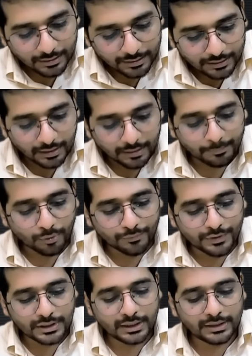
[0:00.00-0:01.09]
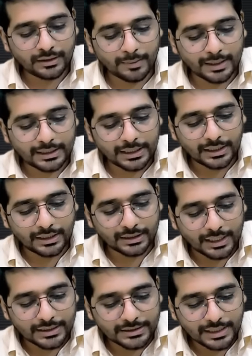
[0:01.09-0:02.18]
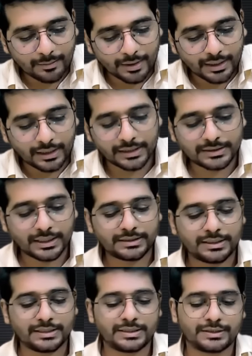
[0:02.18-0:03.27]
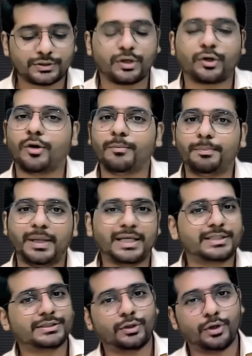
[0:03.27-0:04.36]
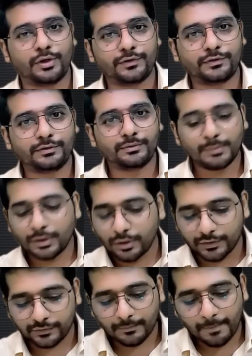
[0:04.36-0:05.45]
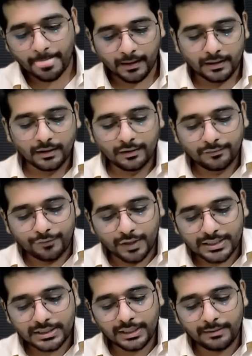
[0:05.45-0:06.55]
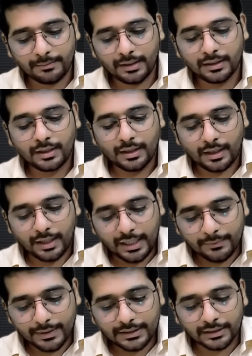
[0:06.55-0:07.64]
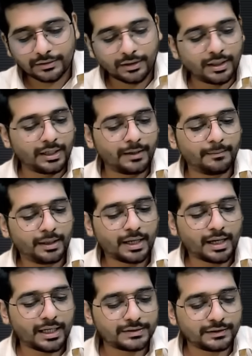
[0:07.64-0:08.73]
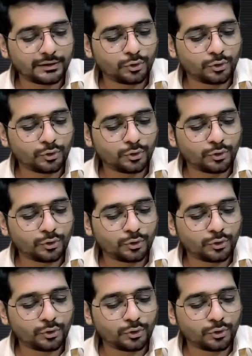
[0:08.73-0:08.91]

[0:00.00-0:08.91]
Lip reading: The provision in the material, ICI material says this is a complex clause because first limb read with the third limb has